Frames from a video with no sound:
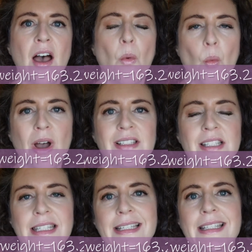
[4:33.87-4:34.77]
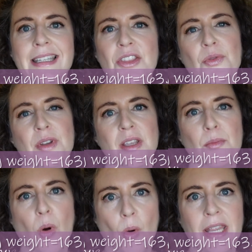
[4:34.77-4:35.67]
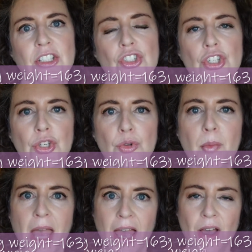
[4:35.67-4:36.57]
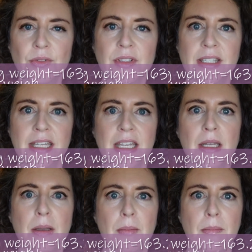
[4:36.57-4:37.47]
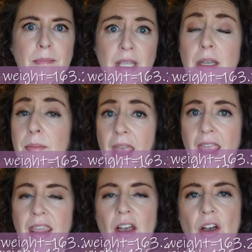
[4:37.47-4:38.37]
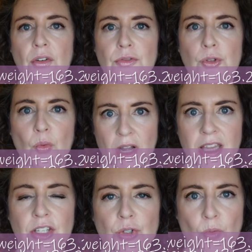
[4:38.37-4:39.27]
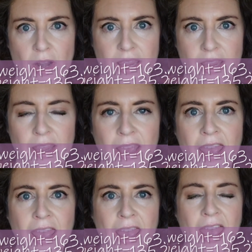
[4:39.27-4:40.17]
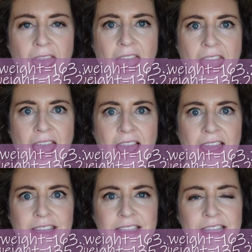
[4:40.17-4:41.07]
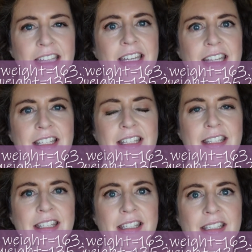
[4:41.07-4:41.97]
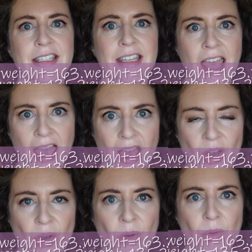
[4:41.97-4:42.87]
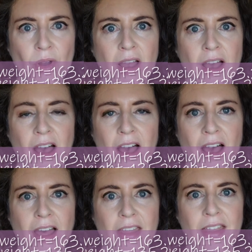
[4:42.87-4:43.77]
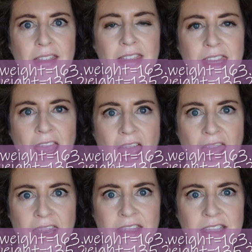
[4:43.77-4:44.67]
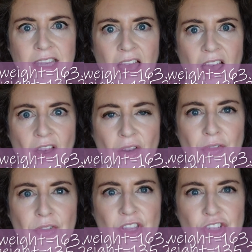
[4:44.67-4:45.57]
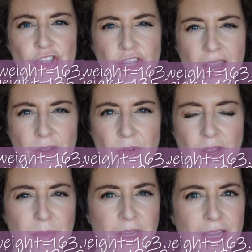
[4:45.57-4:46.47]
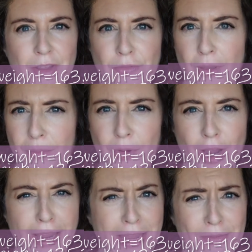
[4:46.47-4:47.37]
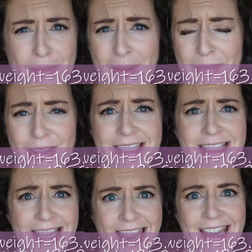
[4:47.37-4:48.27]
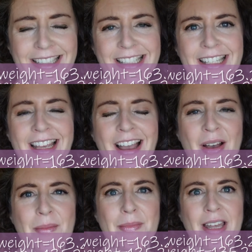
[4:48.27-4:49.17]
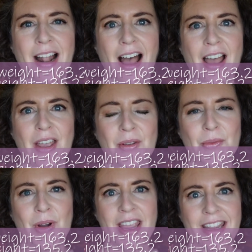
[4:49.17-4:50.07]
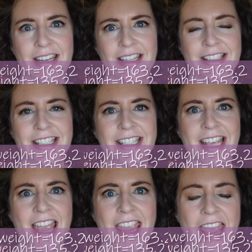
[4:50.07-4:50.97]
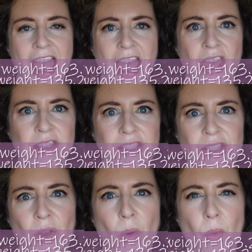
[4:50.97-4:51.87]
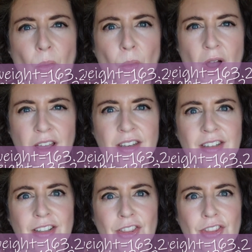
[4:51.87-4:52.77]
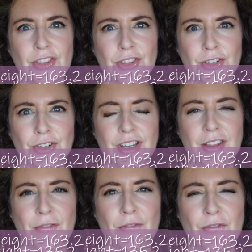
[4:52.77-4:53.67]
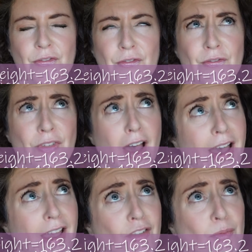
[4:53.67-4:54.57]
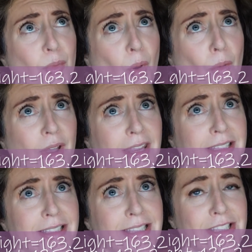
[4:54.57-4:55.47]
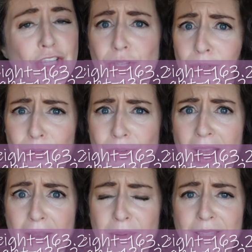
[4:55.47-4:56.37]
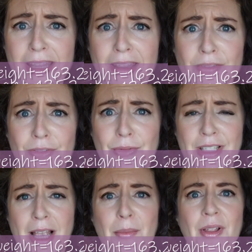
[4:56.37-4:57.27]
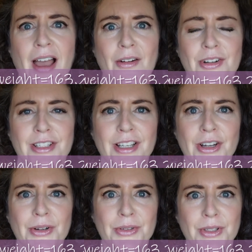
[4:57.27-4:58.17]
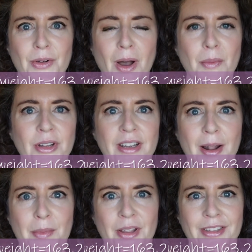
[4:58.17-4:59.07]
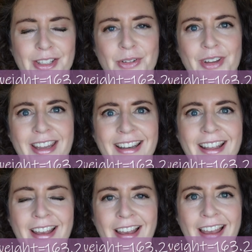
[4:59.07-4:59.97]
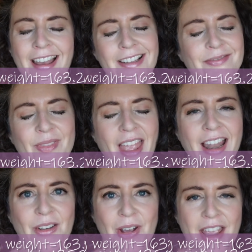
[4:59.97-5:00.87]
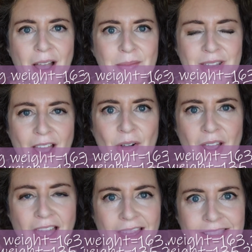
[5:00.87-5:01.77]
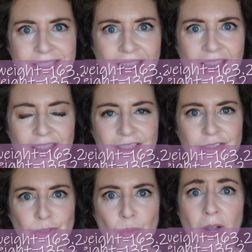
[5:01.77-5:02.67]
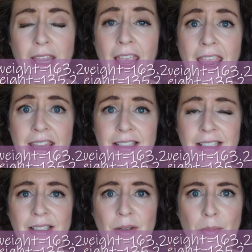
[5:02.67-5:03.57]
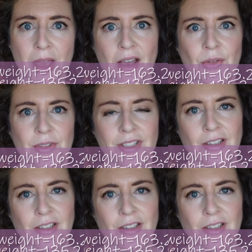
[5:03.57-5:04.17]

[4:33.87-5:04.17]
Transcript: 163.2 pounds in mid-May of 2020, and it is now uh, the end of January, beginning of February. I can't remember the date, but I weighed in today at 135.2, I believe. It's a couple hours ago, so I'll put it up on the screen. Anyway, I'm now at uh, 28 pounds